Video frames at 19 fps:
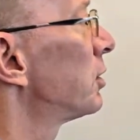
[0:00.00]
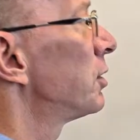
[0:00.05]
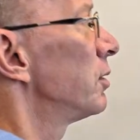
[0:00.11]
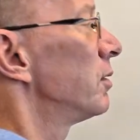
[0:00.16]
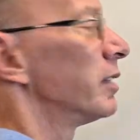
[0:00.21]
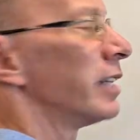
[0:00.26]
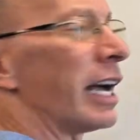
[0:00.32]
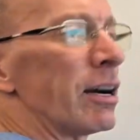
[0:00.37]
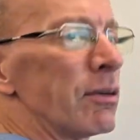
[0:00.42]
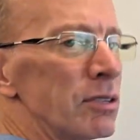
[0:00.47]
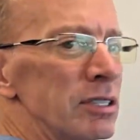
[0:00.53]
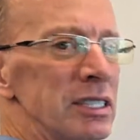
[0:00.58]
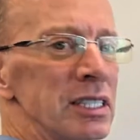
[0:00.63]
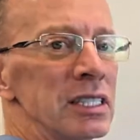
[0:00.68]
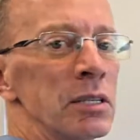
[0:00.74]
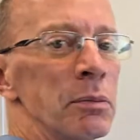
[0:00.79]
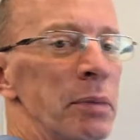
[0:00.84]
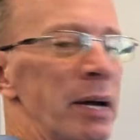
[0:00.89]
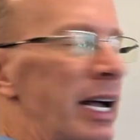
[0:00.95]
2, that was
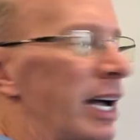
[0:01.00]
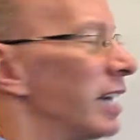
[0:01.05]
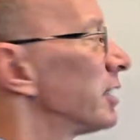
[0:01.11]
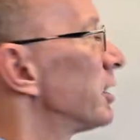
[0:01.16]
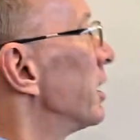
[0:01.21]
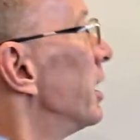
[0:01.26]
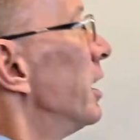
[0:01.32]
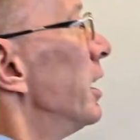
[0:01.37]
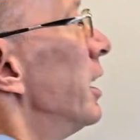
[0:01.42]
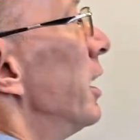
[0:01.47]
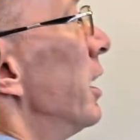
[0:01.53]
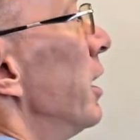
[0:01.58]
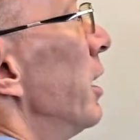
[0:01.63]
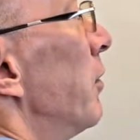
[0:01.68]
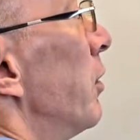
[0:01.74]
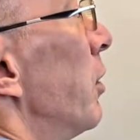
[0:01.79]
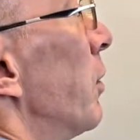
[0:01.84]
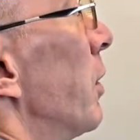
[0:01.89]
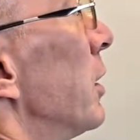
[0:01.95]
in the past.
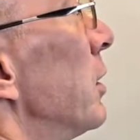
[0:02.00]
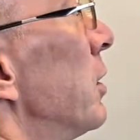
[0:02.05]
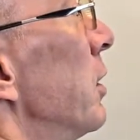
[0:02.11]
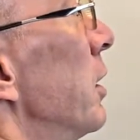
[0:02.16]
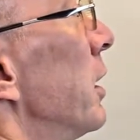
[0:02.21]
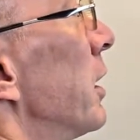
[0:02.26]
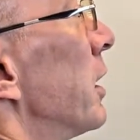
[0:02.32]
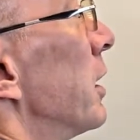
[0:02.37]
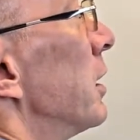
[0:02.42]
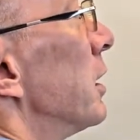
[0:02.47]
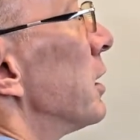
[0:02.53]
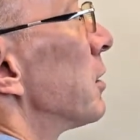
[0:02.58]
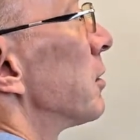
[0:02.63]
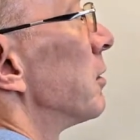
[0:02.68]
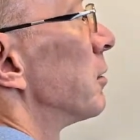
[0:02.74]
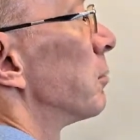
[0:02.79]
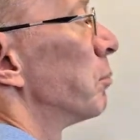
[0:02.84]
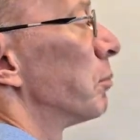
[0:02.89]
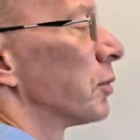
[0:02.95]
If you want to, you can just
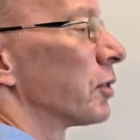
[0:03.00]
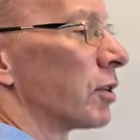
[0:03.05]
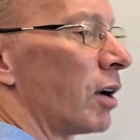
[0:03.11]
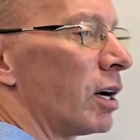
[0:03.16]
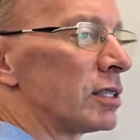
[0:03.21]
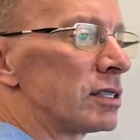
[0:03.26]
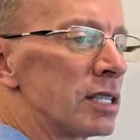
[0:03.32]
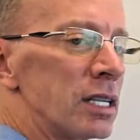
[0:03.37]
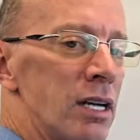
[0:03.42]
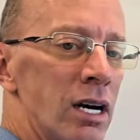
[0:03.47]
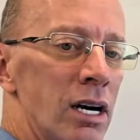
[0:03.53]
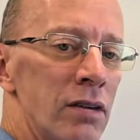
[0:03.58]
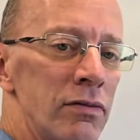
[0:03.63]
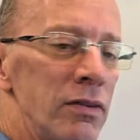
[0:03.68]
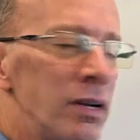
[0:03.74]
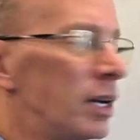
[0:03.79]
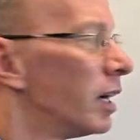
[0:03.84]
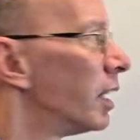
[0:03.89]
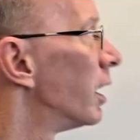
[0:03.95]
cross it off.